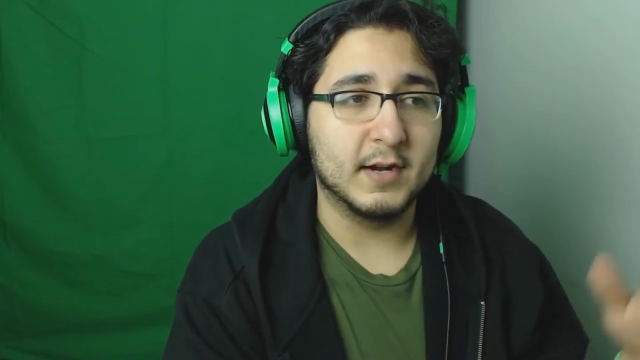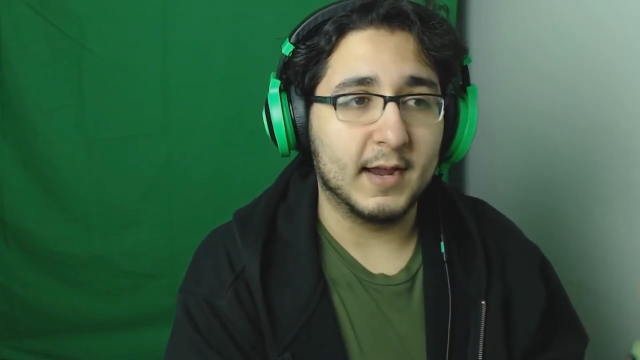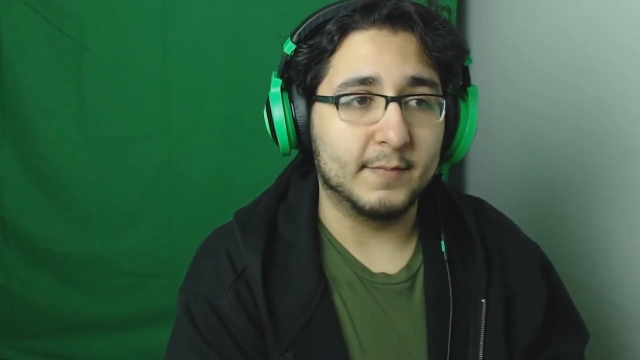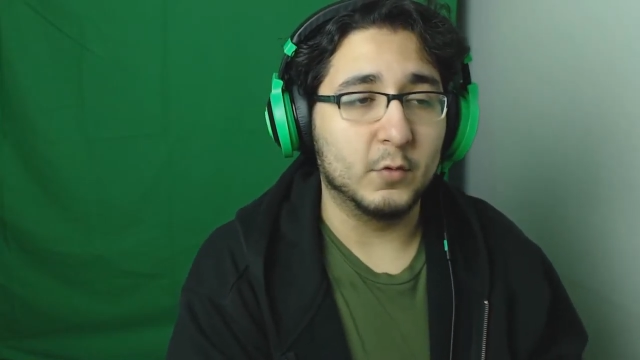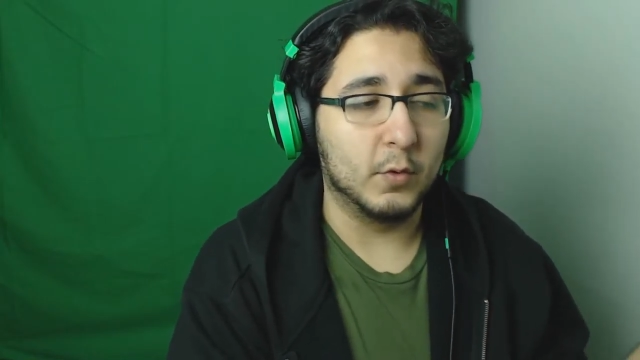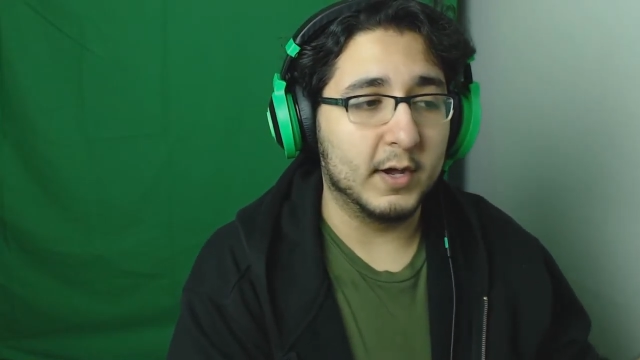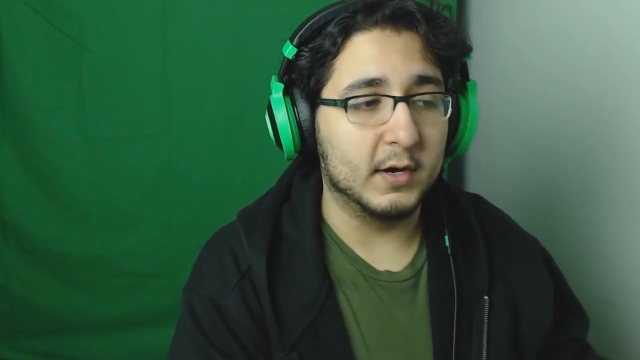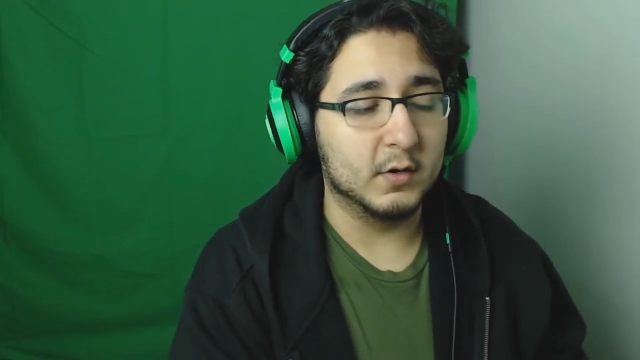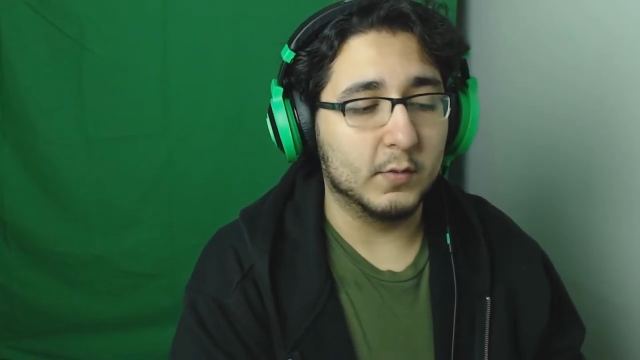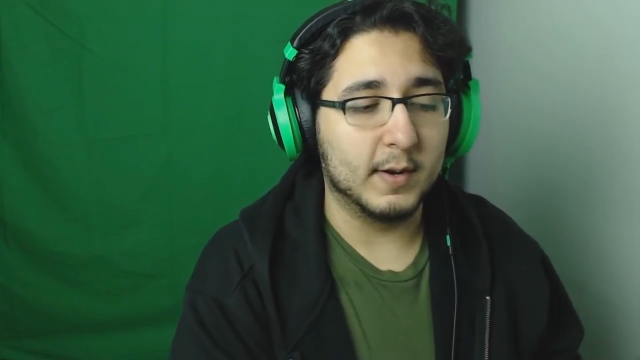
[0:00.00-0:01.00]
that I have to
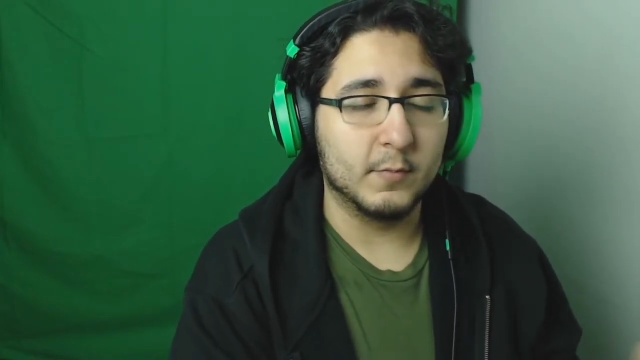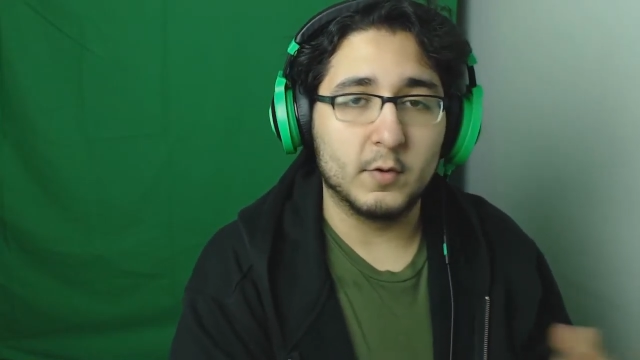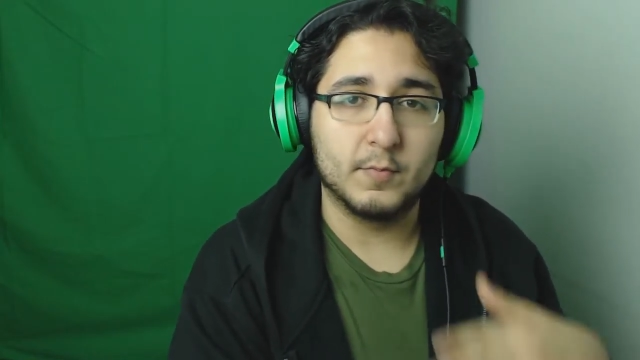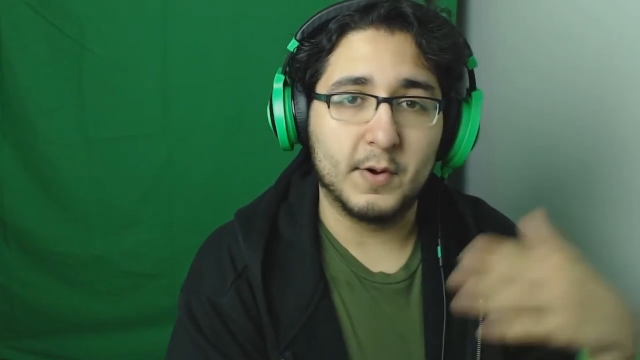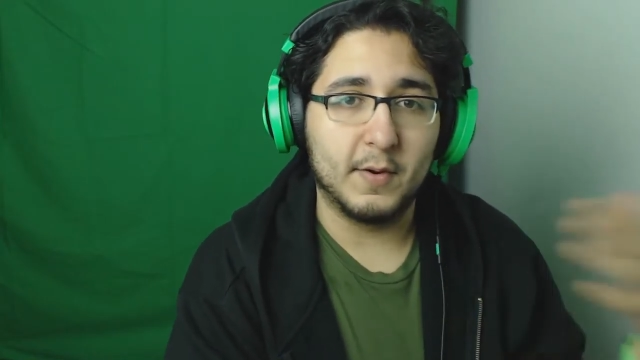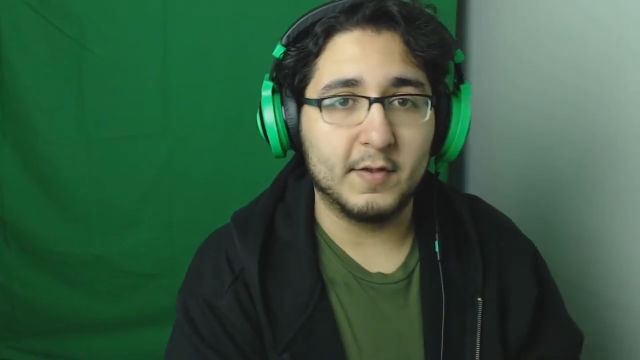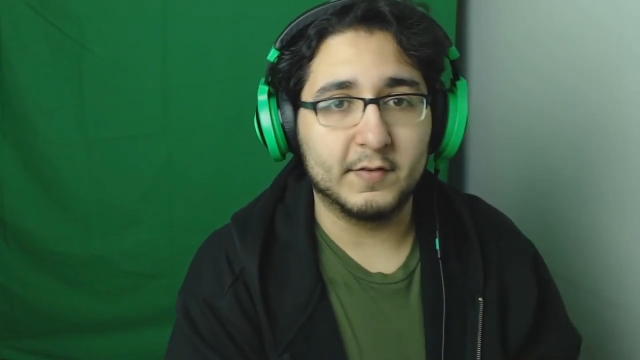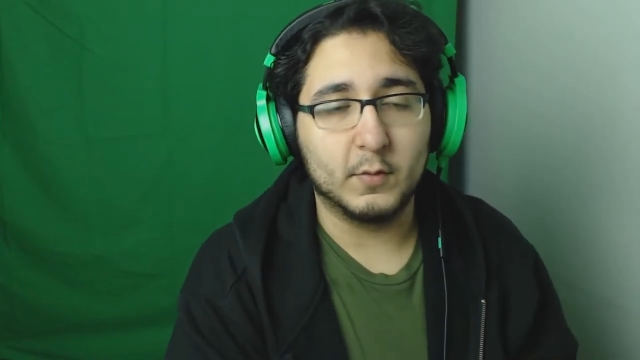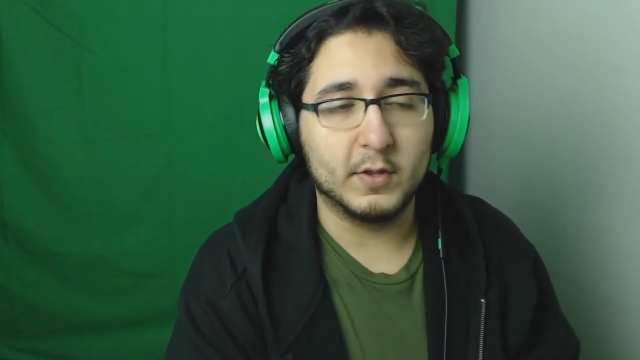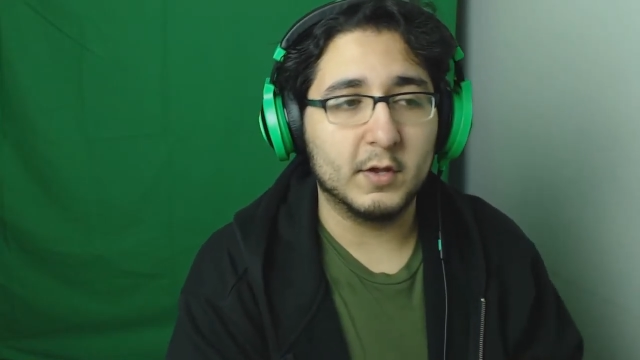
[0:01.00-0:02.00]
wait on when I'm doing
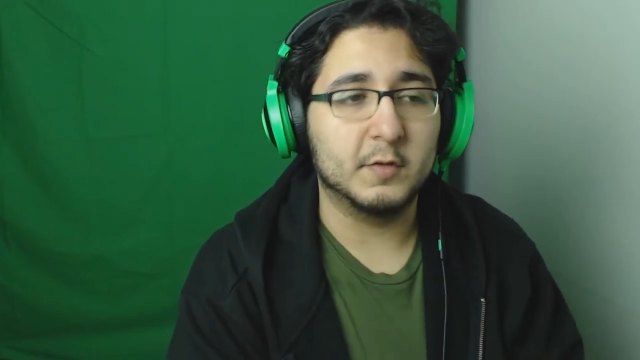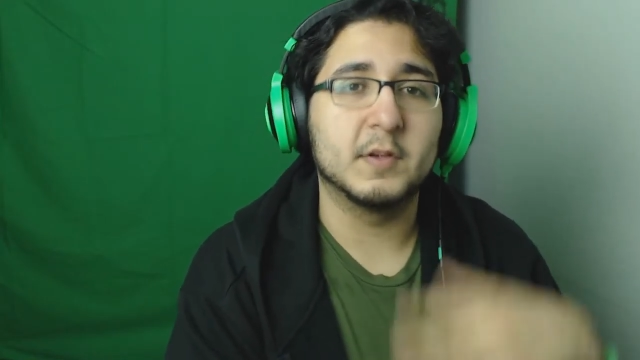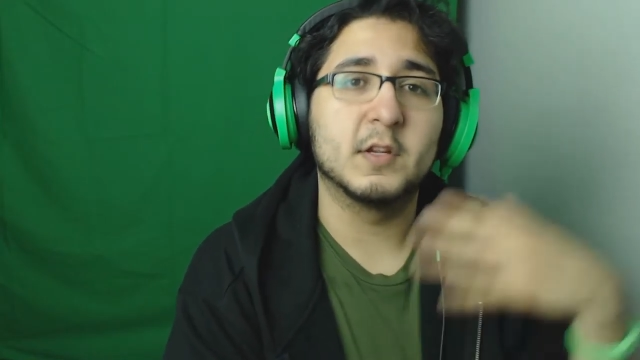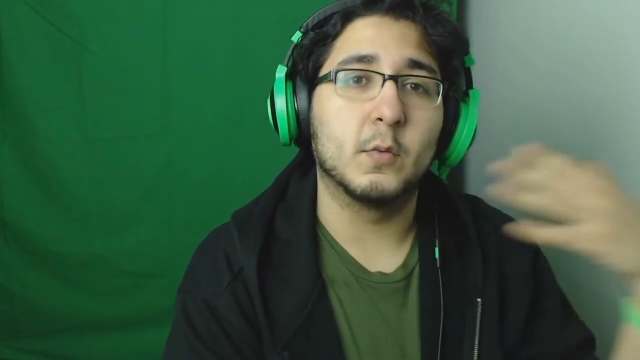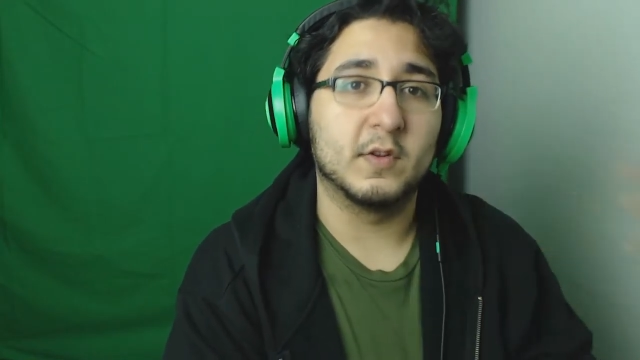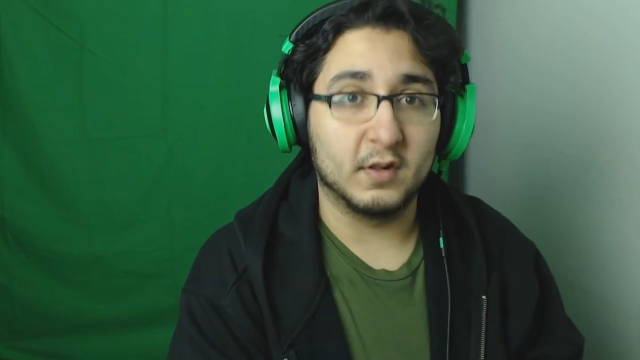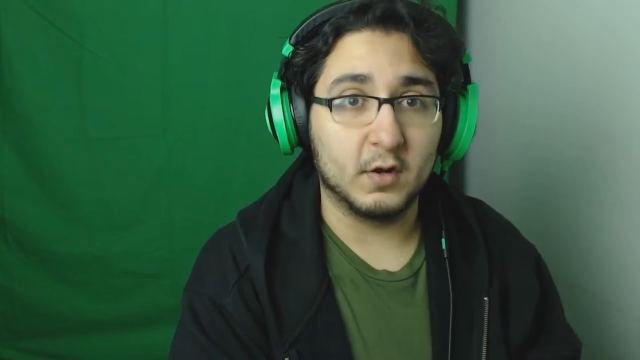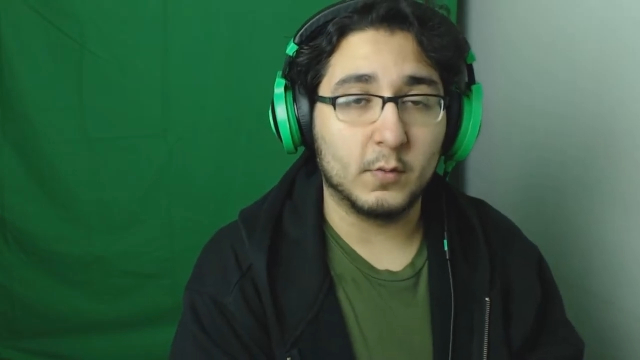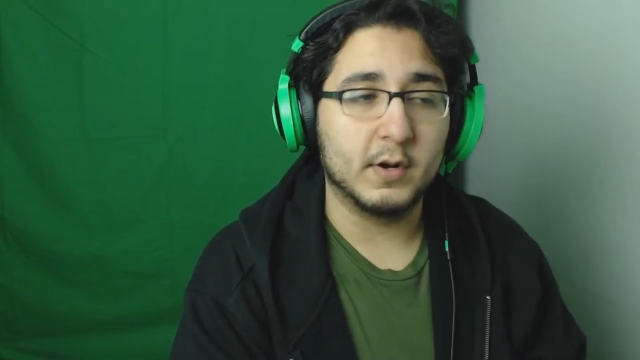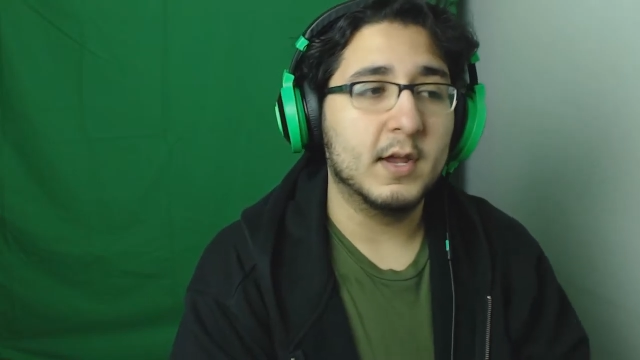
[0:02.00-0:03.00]
pre-renders and whatnot, especially when it's
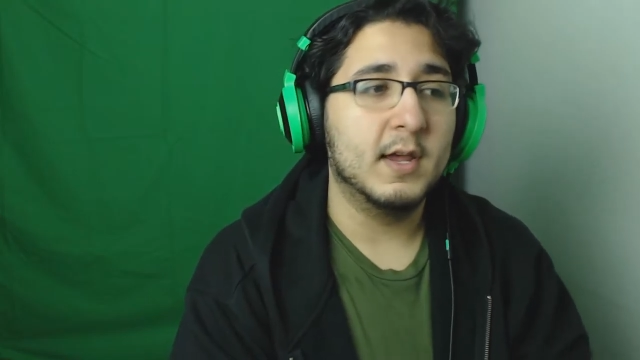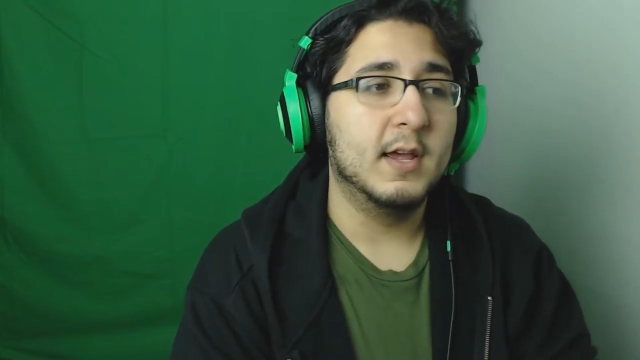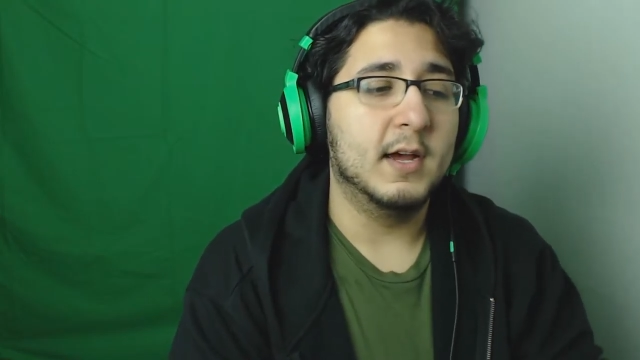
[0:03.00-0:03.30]
a long one,